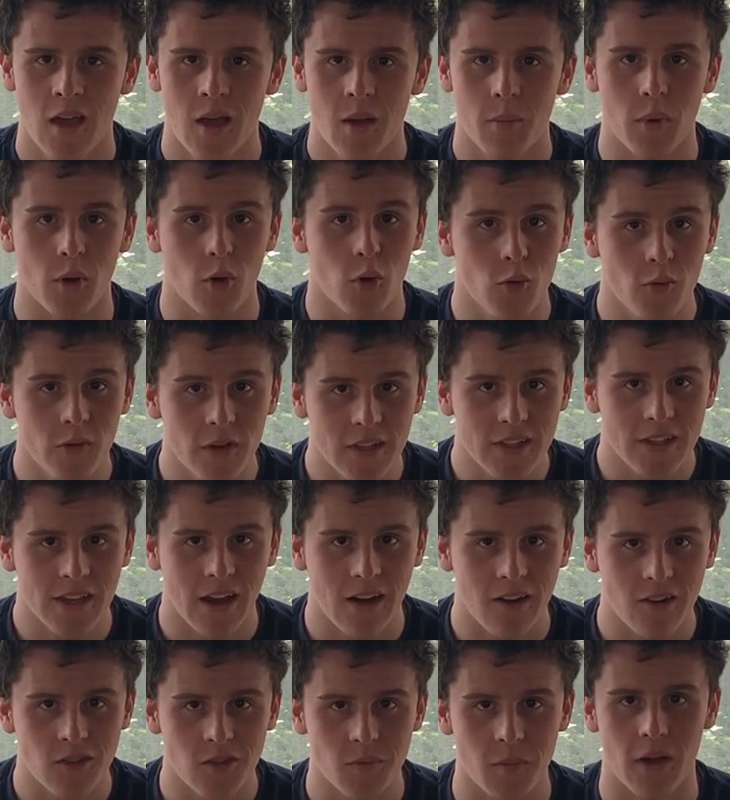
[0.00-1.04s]
But who really
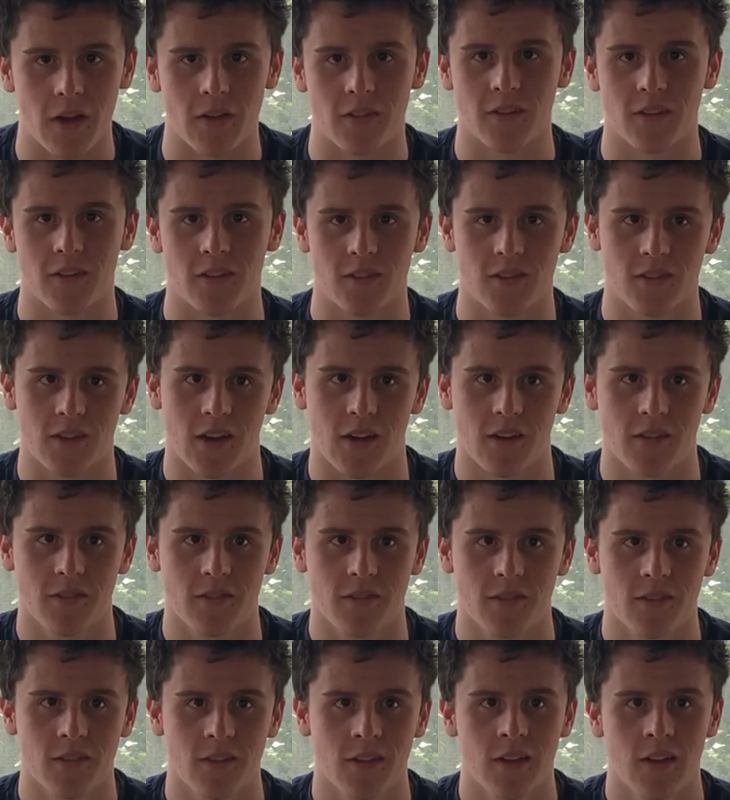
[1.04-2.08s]
cares about this stuff?
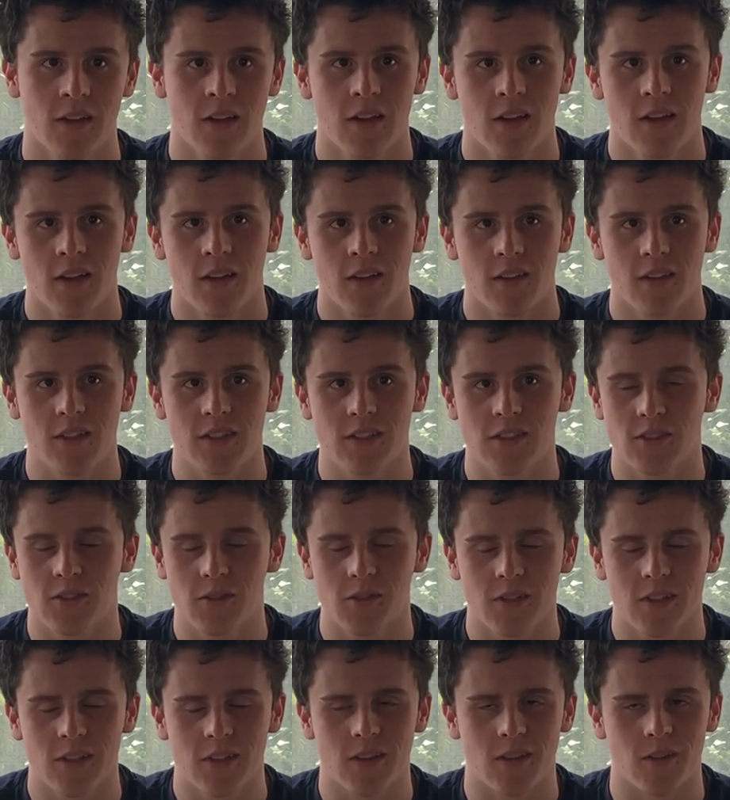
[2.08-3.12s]
This is
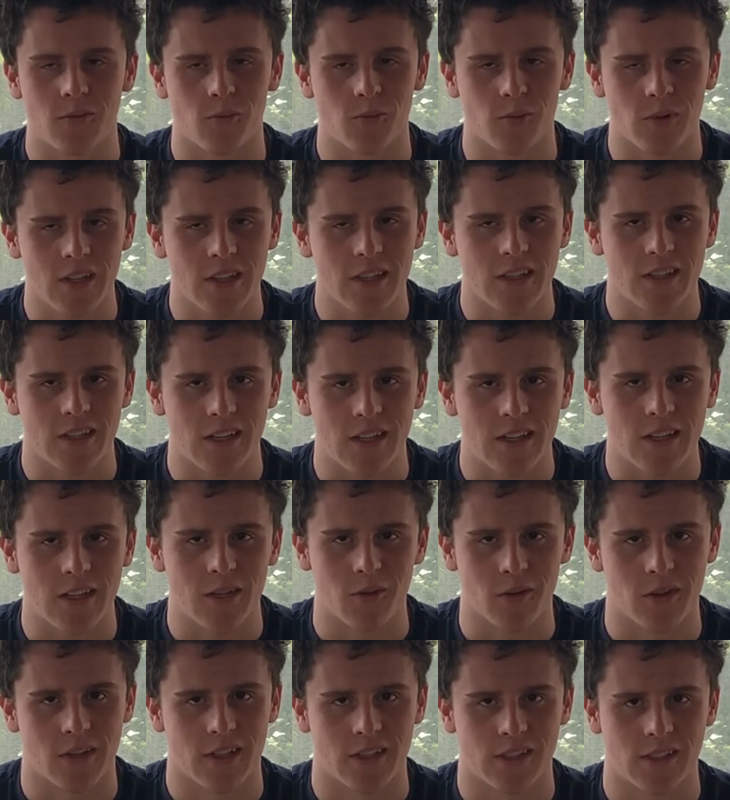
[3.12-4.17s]
only the really
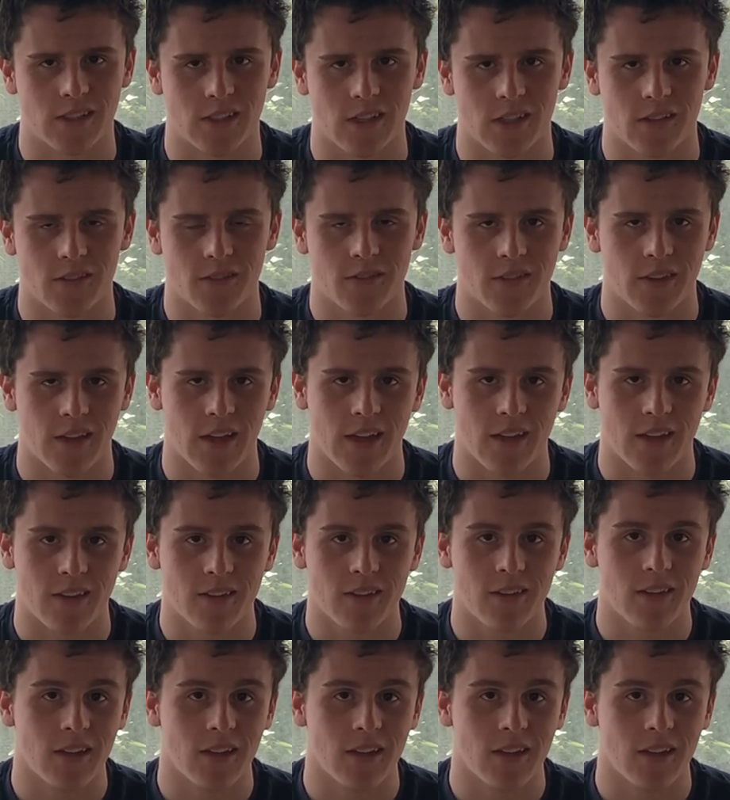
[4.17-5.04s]
nitty-gritty stuff that